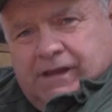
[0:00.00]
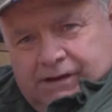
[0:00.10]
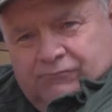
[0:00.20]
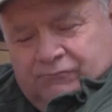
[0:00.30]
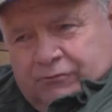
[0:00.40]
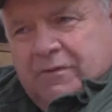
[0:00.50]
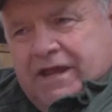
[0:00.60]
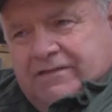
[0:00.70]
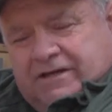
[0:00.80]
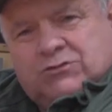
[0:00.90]
And for
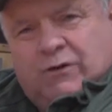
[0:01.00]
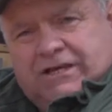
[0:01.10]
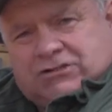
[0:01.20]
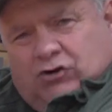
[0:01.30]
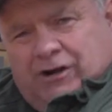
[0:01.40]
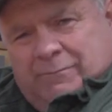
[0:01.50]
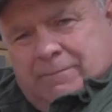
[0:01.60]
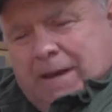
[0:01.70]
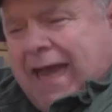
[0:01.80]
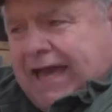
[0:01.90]
me, this week's going to be
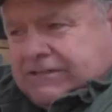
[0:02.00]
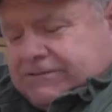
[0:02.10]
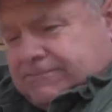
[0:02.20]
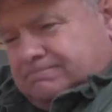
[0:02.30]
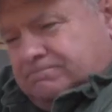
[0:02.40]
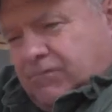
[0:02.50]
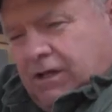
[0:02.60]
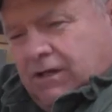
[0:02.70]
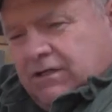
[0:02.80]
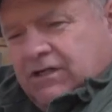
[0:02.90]
bass.
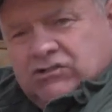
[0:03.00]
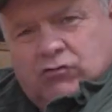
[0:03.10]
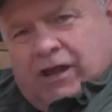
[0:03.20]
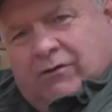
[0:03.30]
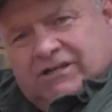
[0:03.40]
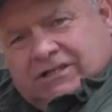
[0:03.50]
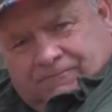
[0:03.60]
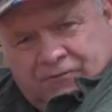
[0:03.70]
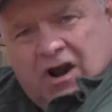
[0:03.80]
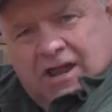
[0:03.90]
So anyways, in
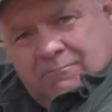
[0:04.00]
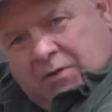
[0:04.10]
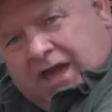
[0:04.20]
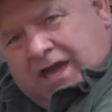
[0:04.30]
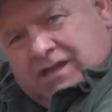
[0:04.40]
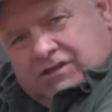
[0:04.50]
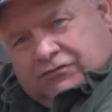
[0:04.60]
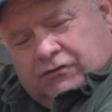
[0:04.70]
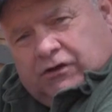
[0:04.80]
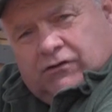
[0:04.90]
a frying pan, you,
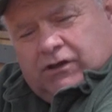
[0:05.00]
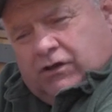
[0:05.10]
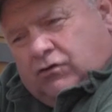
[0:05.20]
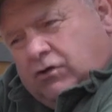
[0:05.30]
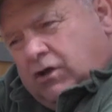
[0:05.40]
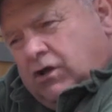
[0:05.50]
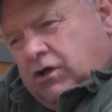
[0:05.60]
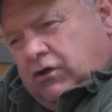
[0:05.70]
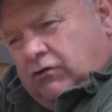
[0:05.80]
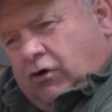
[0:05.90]
you, you,
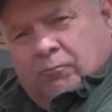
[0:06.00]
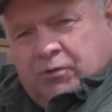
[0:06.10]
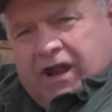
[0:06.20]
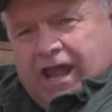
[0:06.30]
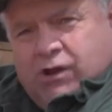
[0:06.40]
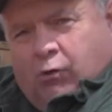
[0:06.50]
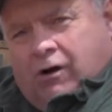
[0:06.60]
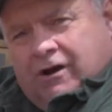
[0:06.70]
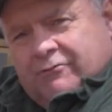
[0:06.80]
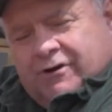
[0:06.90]
you don't put any
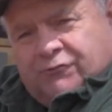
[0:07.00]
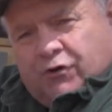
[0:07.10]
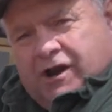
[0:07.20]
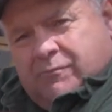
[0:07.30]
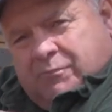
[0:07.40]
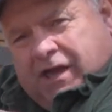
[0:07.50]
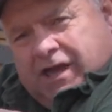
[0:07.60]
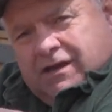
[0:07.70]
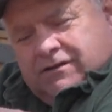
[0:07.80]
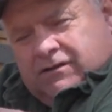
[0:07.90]
water in the frying
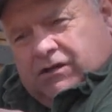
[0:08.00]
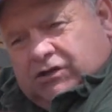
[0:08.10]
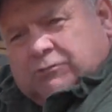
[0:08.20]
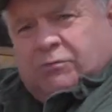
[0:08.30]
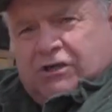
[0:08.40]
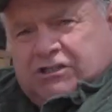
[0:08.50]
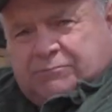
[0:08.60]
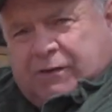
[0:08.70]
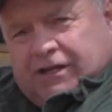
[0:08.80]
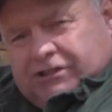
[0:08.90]
pan, you just put your
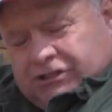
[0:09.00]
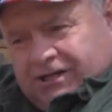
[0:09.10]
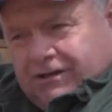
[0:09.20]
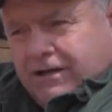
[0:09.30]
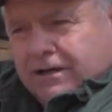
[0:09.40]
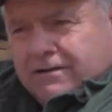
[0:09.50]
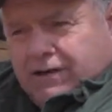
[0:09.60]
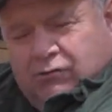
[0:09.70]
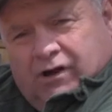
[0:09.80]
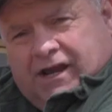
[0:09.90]
spinach in.
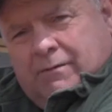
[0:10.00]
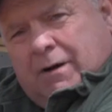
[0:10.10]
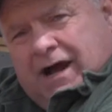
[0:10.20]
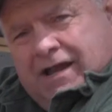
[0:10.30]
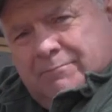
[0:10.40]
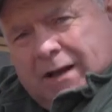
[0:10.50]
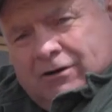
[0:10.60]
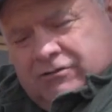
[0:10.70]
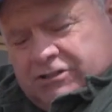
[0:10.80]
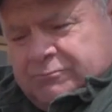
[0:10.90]
And we're going to buy a
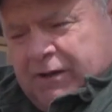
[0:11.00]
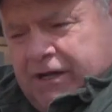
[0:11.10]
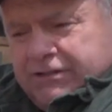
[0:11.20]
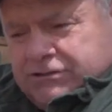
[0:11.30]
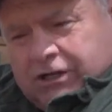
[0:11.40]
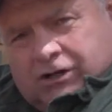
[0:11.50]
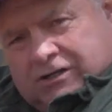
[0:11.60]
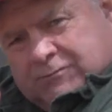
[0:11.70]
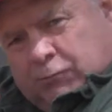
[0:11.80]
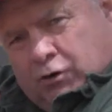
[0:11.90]
pound of spinach, that
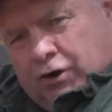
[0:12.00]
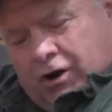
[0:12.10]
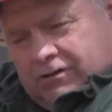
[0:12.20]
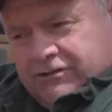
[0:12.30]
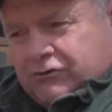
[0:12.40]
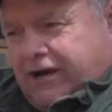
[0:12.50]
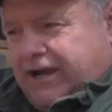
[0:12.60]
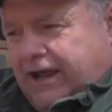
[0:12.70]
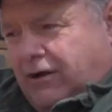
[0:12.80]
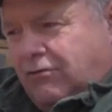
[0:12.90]
costs four dollars
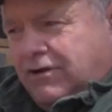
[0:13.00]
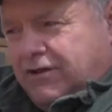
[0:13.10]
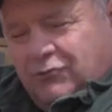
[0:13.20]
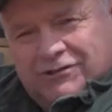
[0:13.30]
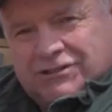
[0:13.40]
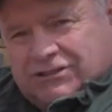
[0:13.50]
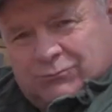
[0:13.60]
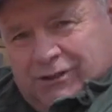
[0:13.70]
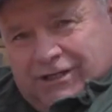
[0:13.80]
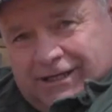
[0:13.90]
right now, which is a
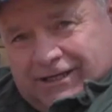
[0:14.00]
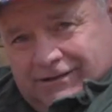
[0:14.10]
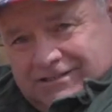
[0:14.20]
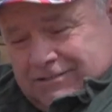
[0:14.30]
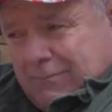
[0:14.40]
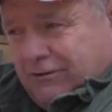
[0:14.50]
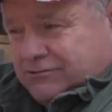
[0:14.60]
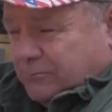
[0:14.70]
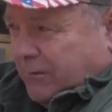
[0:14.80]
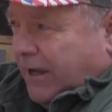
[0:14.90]
ridiculous
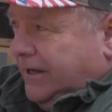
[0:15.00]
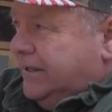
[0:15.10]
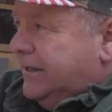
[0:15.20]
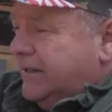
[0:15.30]
amount to pay.